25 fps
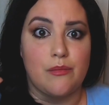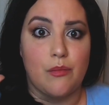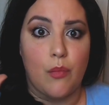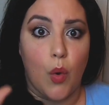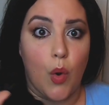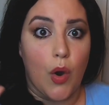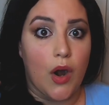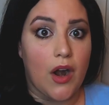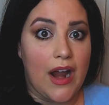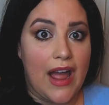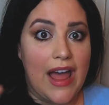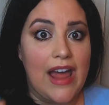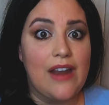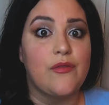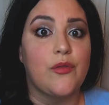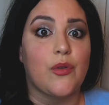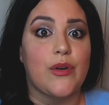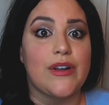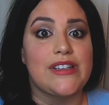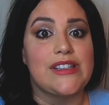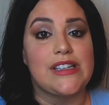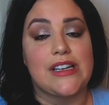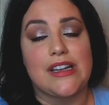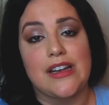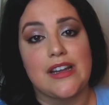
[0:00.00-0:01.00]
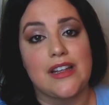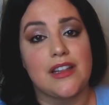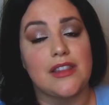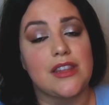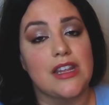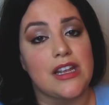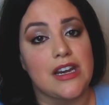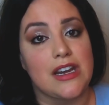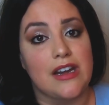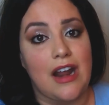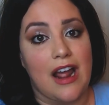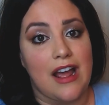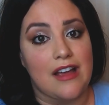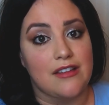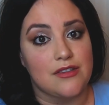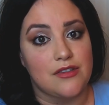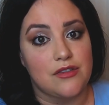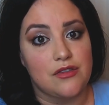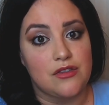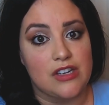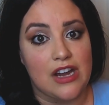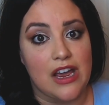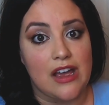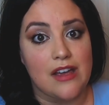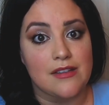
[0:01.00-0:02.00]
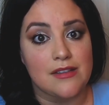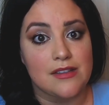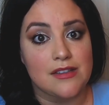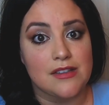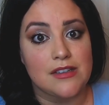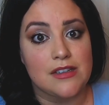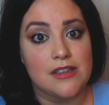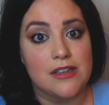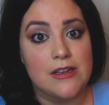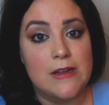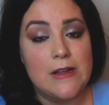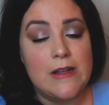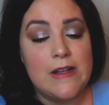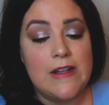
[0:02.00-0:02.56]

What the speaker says: more head voice in it than it has chest.